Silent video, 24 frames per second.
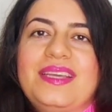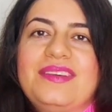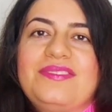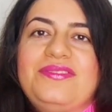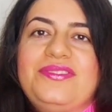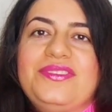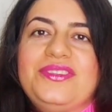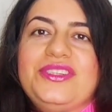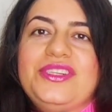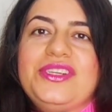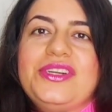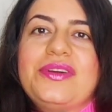a
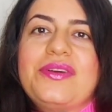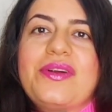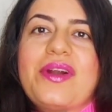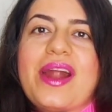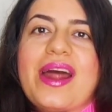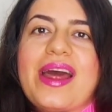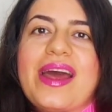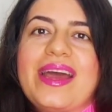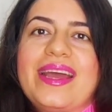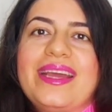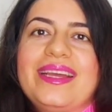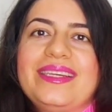free
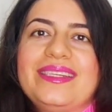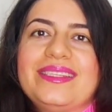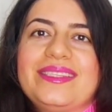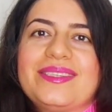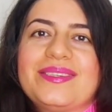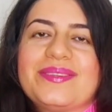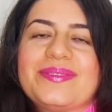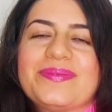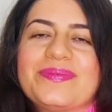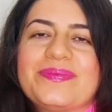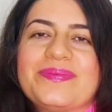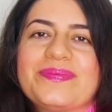ride,
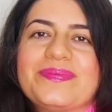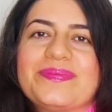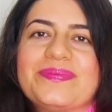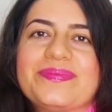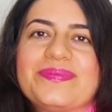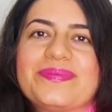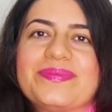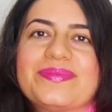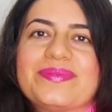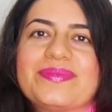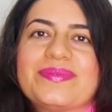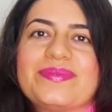
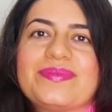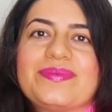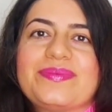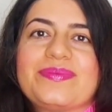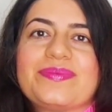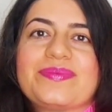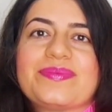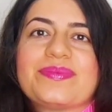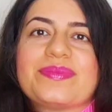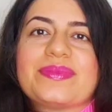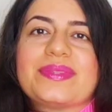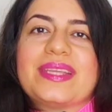
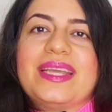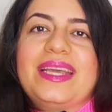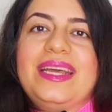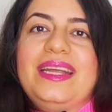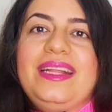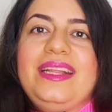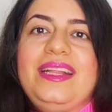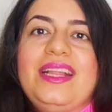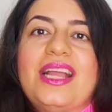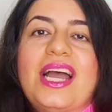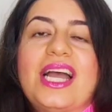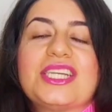
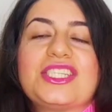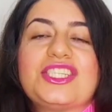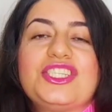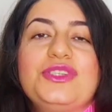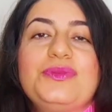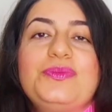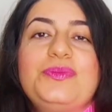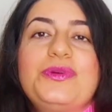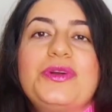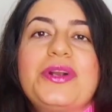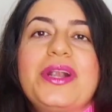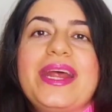a
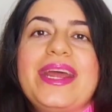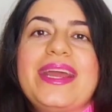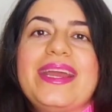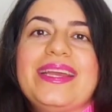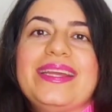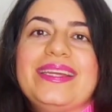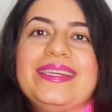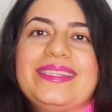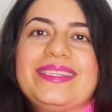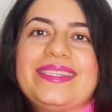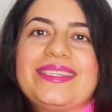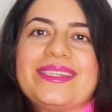lucky
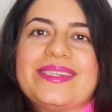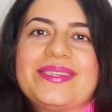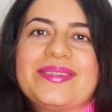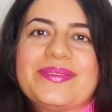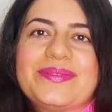break.